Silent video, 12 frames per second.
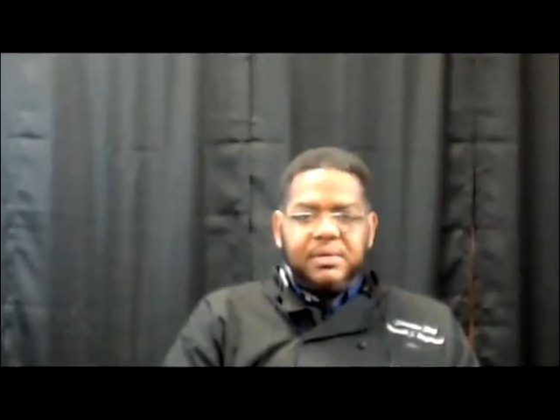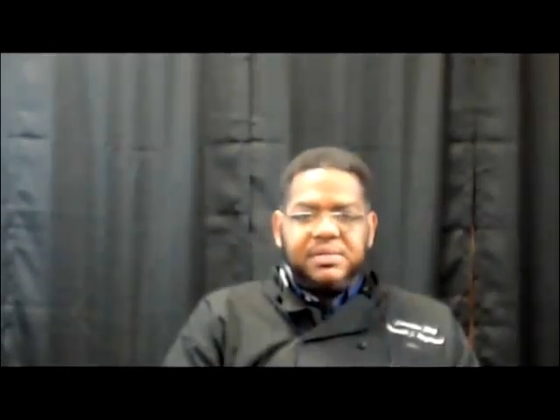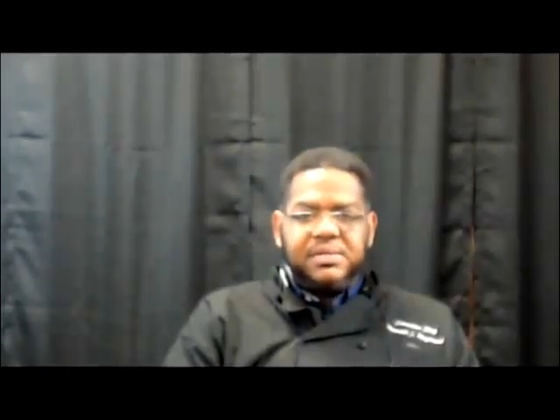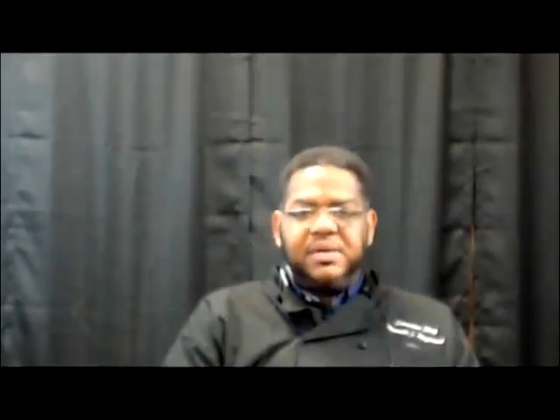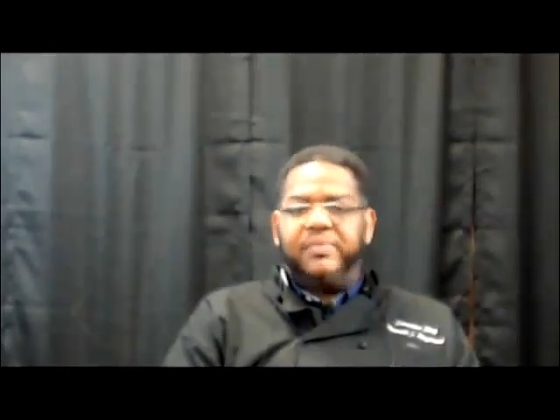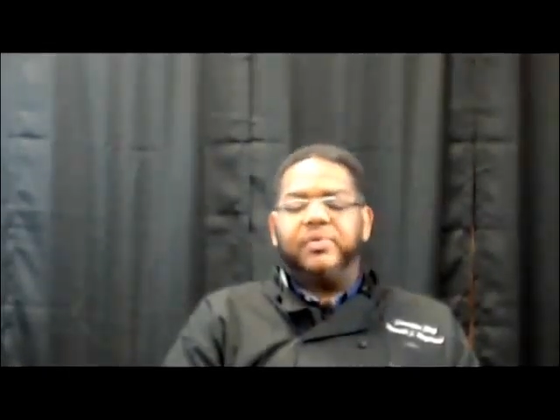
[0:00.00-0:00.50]

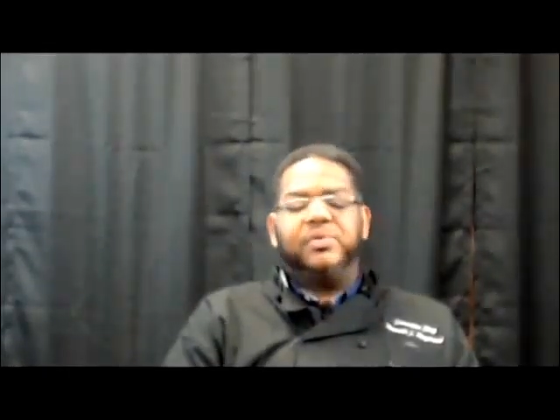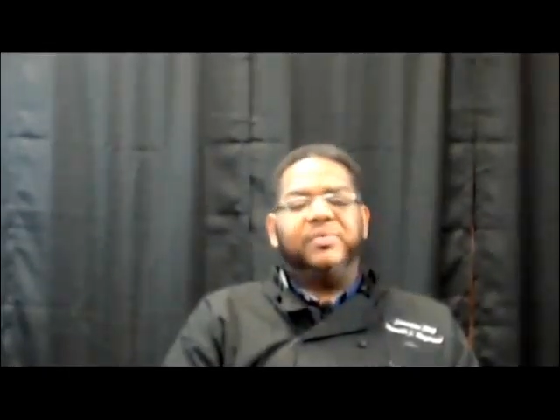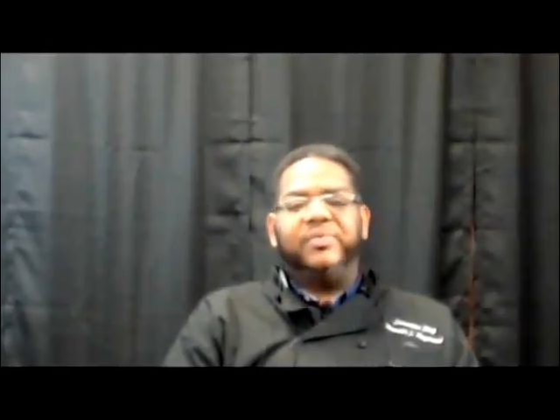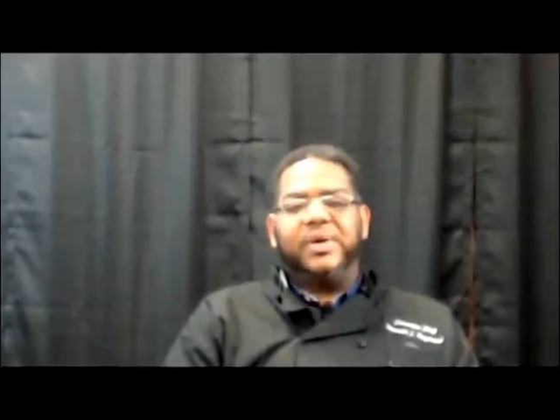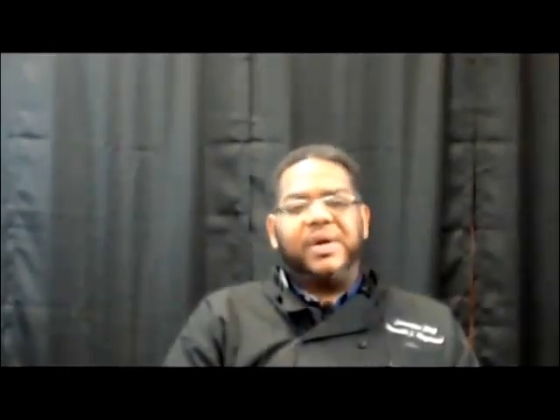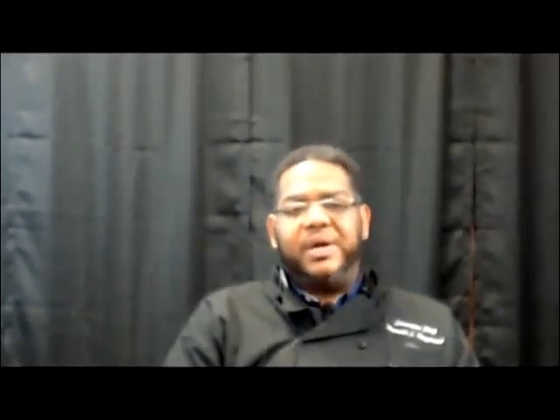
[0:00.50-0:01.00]
several
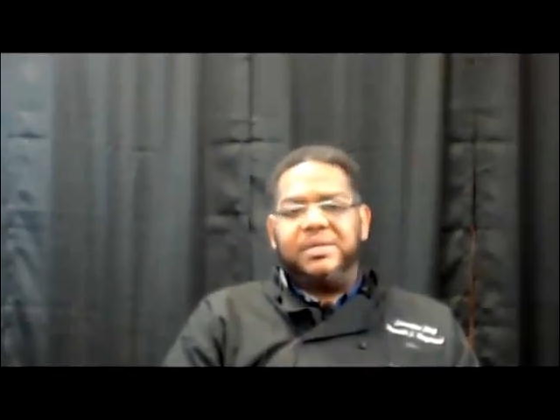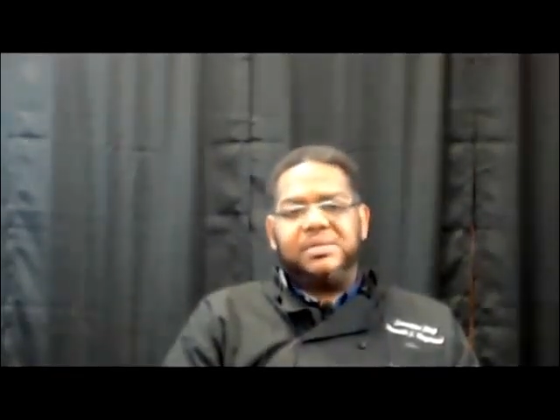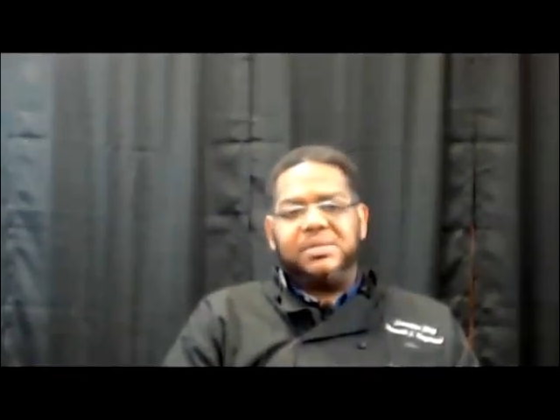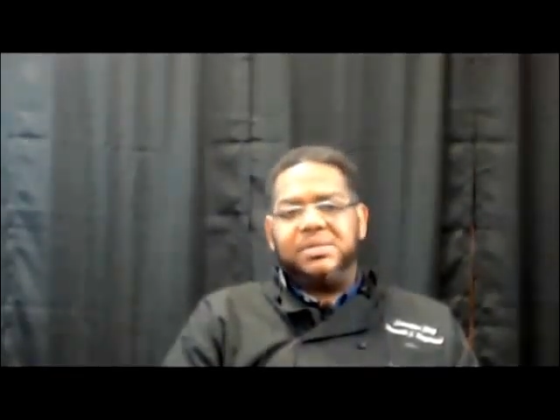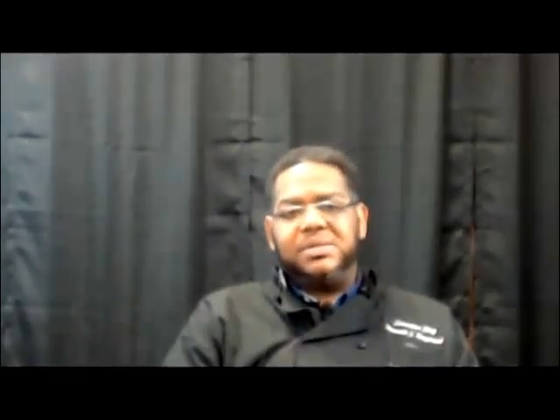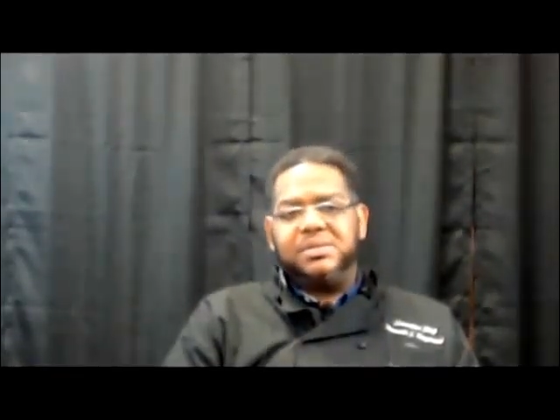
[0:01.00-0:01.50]
different kinds
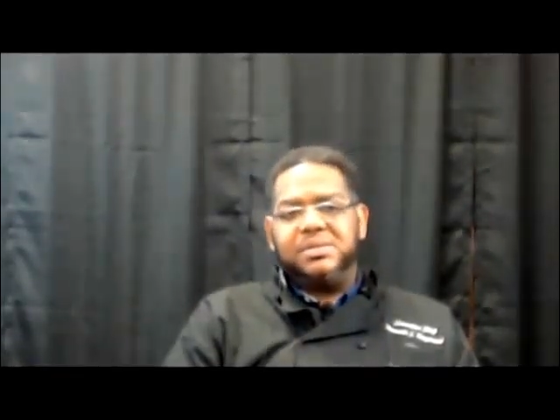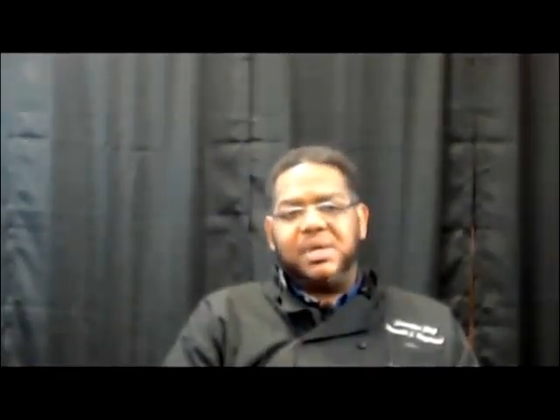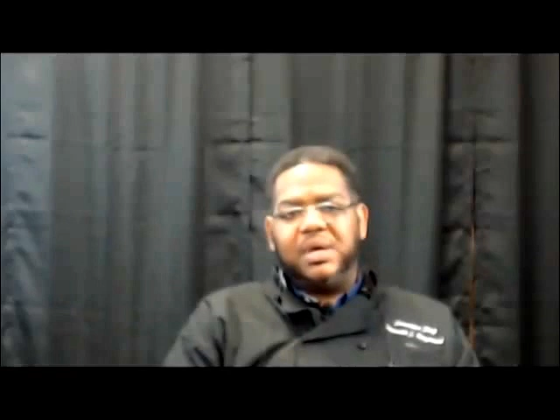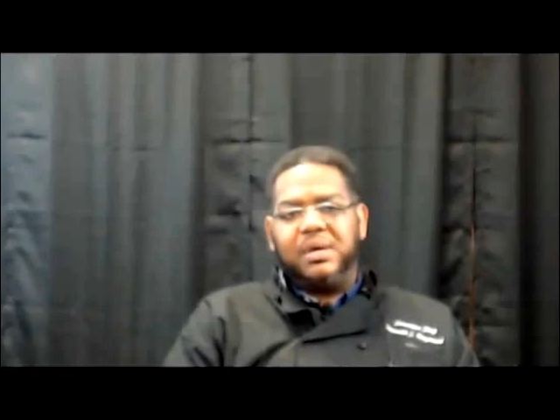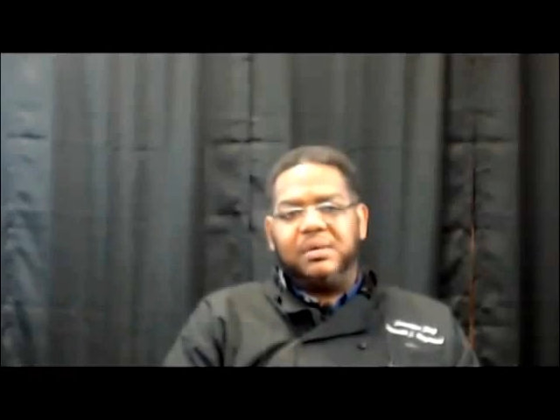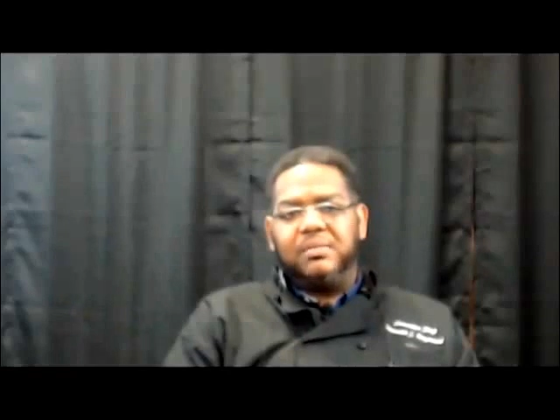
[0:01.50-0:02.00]
of
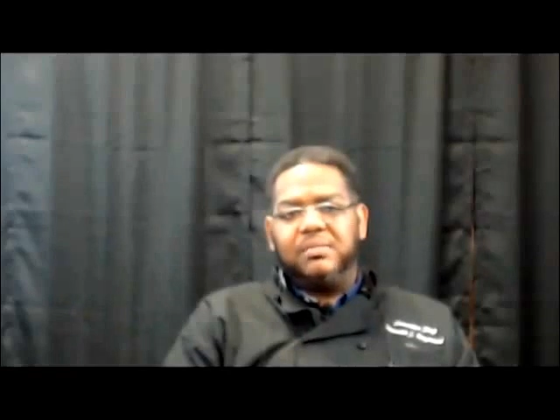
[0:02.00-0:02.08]
cheesecake,